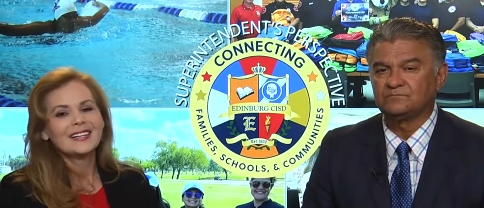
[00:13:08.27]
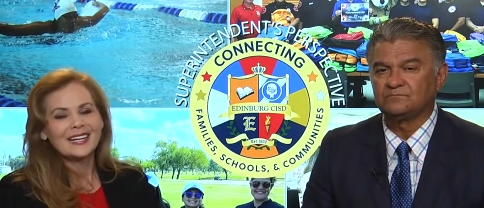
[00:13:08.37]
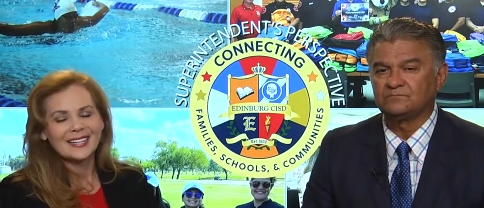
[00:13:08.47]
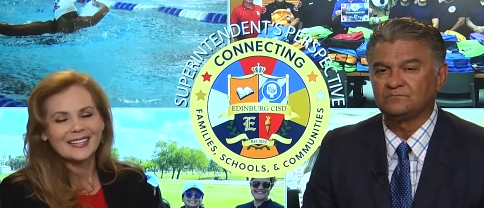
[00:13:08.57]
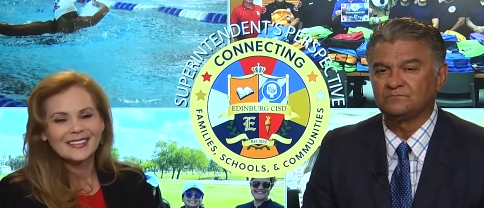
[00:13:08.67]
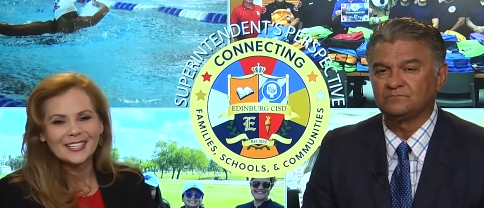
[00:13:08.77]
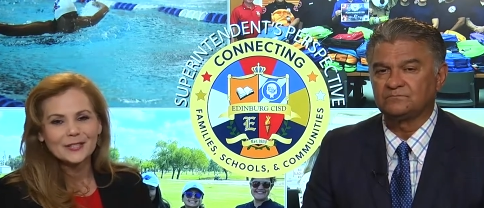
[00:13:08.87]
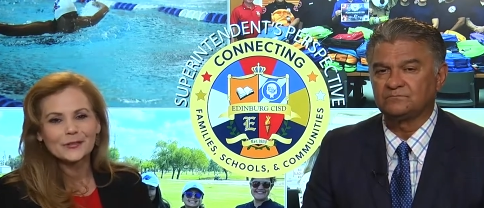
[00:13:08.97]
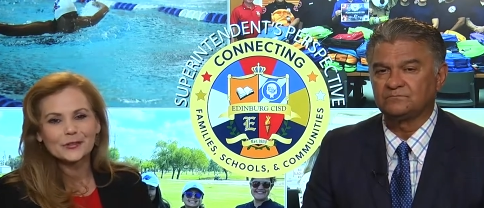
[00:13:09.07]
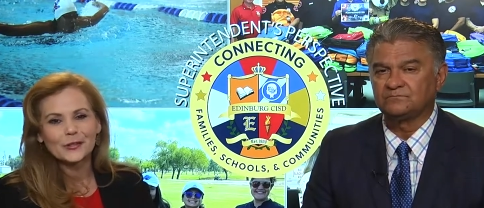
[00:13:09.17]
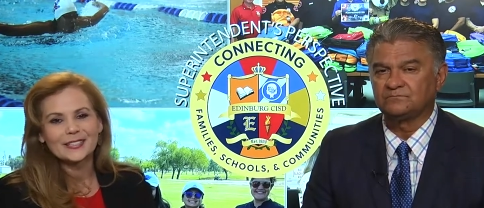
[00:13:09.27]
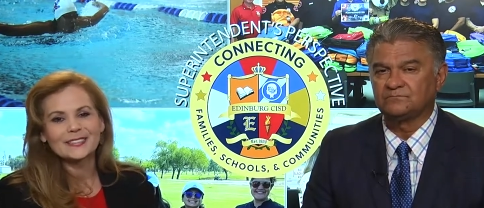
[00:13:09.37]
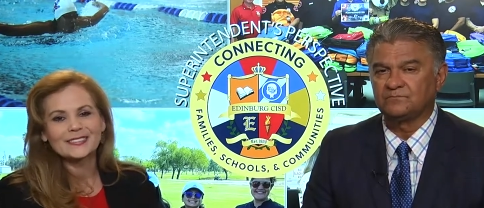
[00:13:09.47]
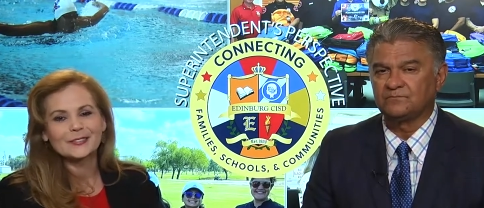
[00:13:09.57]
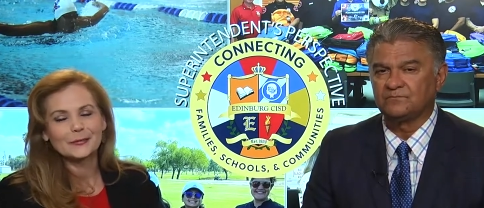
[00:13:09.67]
Speaker 1: Again, thank you for joining
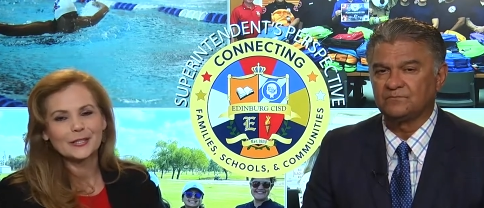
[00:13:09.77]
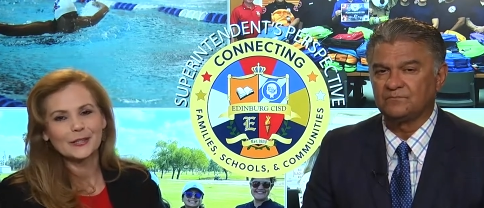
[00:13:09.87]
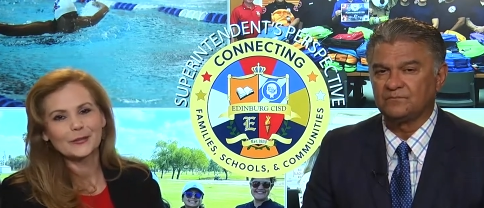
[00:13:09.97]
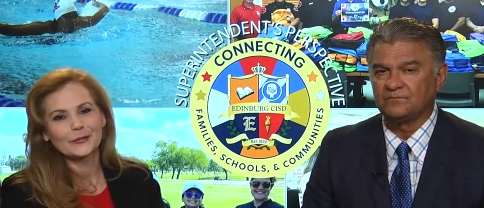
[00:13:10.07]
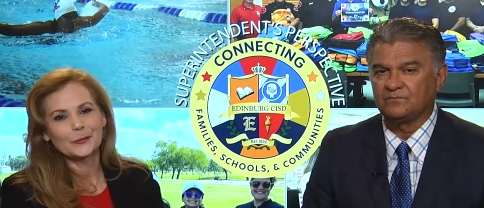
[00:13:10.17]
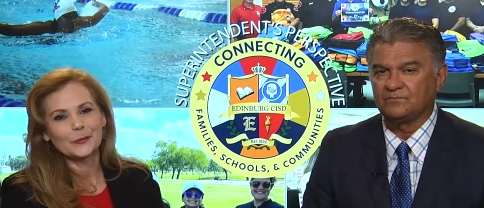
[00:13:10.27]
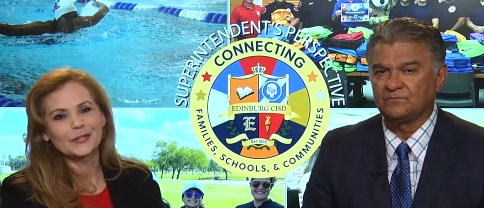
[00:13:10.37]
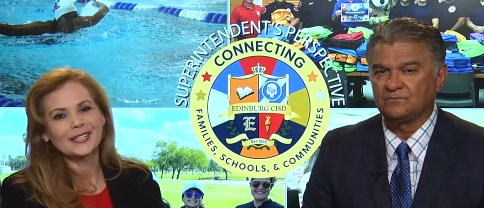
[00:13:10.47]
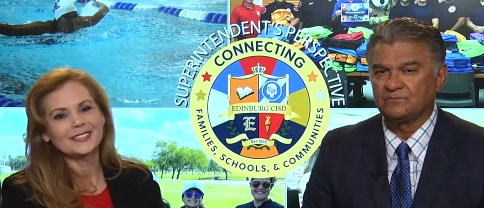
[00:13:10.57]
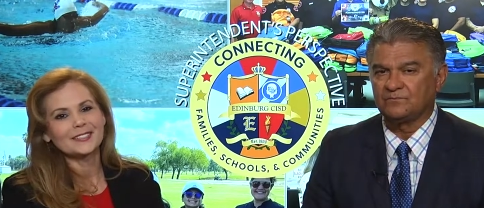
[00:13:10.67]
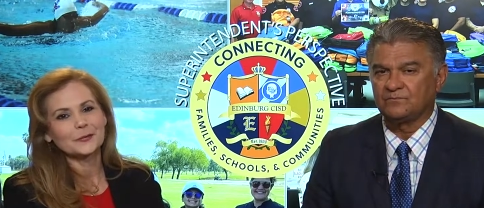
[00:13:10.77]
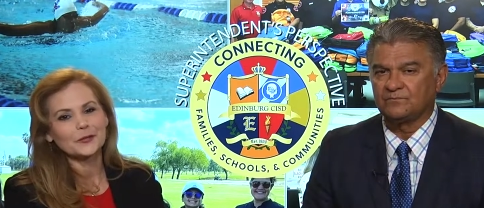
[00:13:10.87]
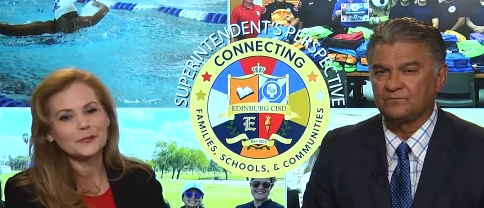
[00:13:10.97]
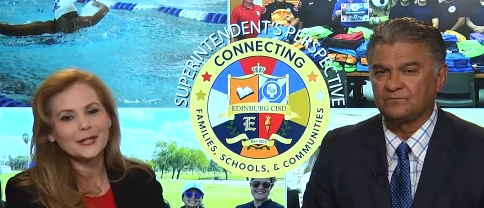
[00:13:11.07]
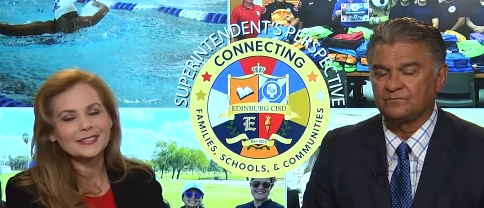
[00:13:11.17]
us this week on the Superintendent's
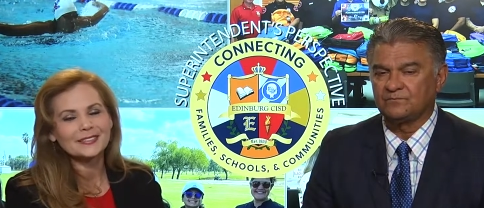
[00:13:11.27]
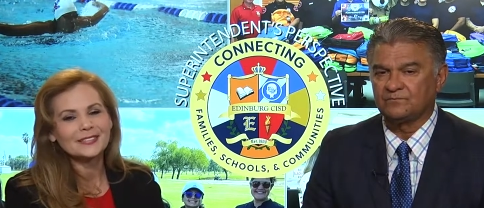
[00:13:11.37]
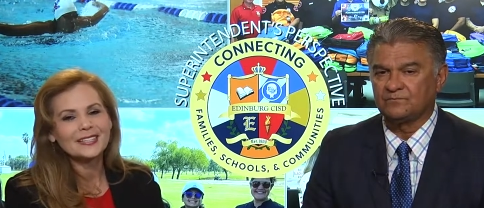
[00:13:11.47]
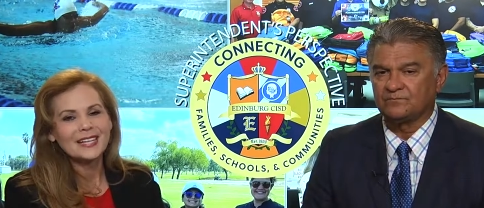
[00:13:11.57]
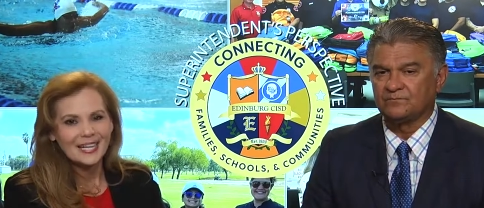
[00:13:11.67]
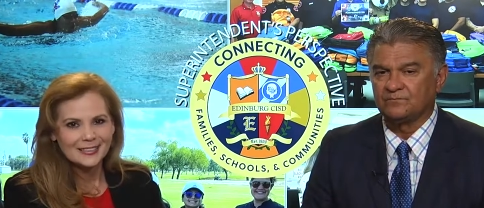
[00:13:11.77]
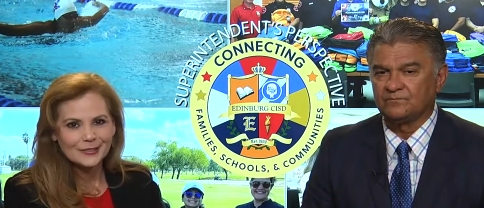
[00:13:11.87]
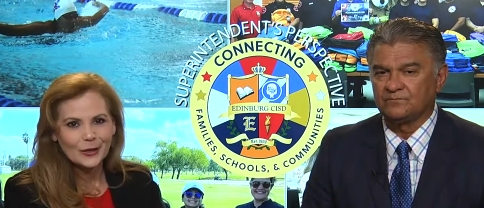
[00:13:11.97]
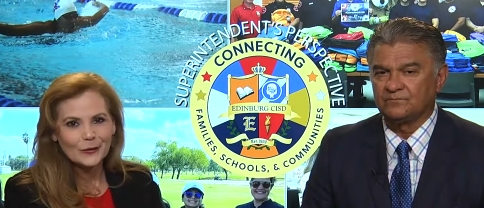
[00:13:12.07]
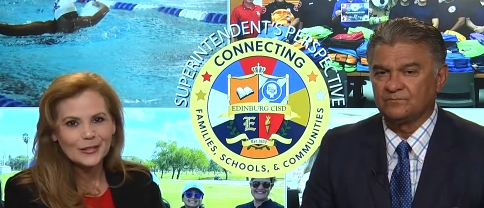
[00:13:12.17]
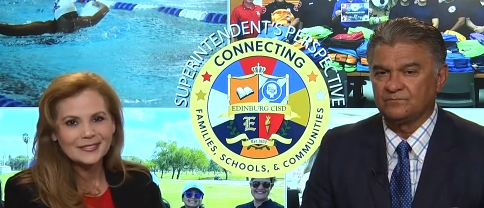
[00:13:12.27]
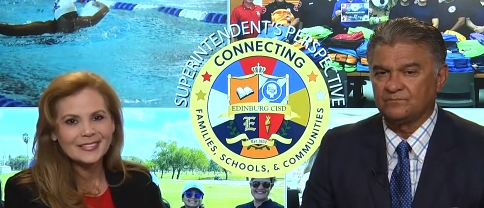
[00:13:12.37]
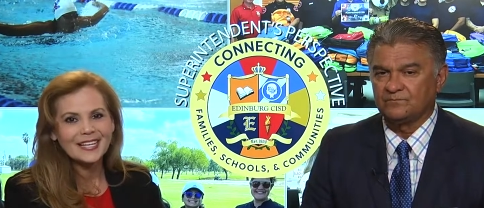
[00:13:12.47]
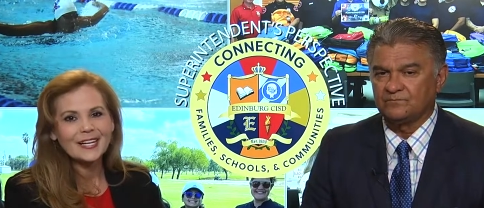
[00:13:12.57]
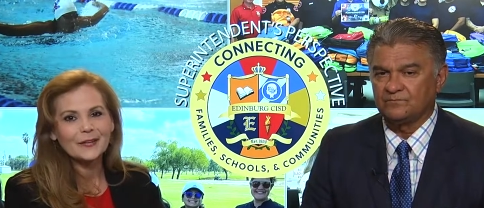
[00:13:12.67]
Perspective. And as always,
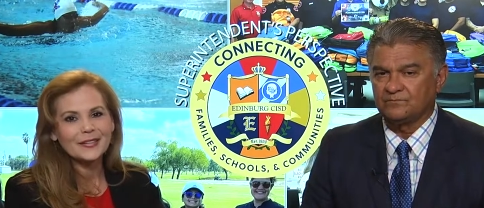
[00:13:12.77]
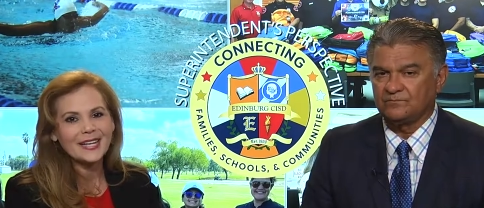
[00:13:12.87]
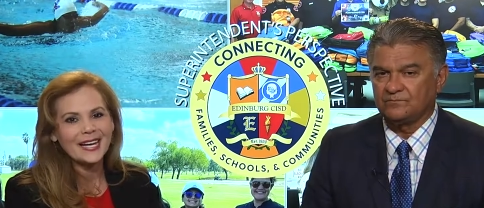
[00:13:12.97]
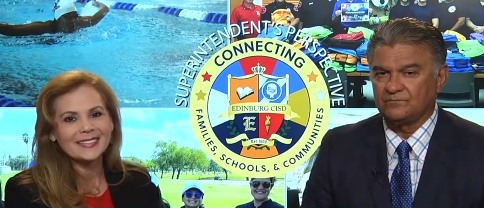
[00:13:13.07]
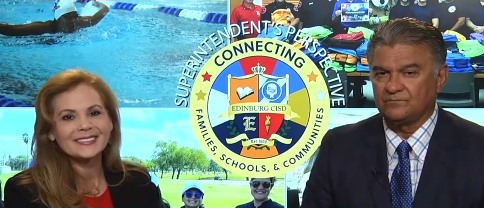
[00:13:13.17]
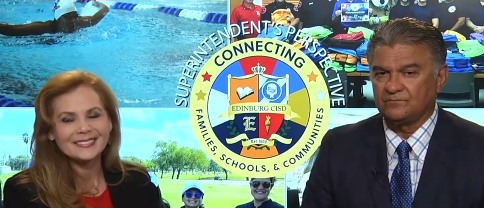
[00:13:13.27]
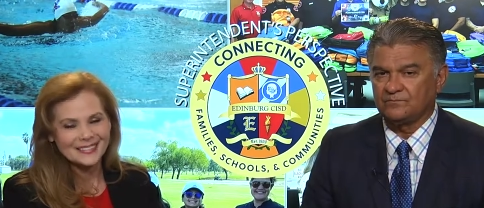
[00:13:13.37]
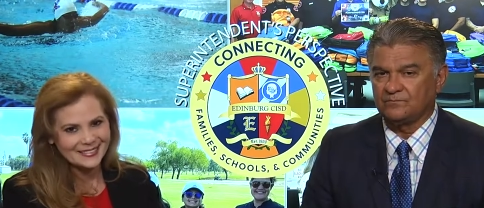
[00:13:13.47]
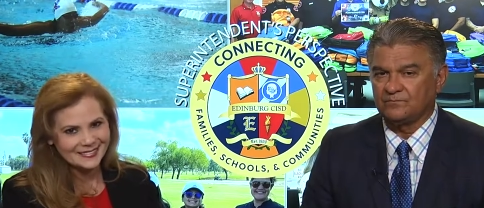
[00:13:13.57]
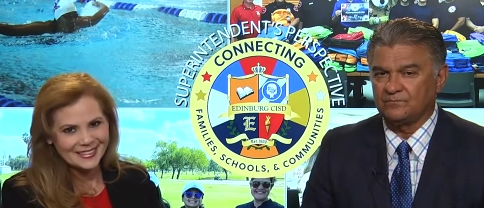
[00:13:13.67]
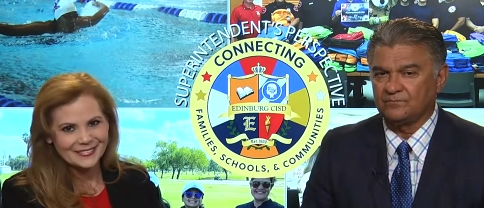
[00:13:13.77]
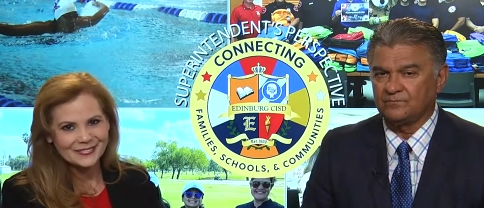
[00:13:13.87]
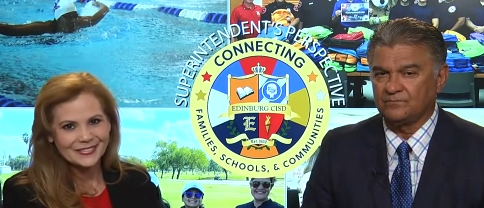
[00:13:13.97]
stay healthy and stay safe.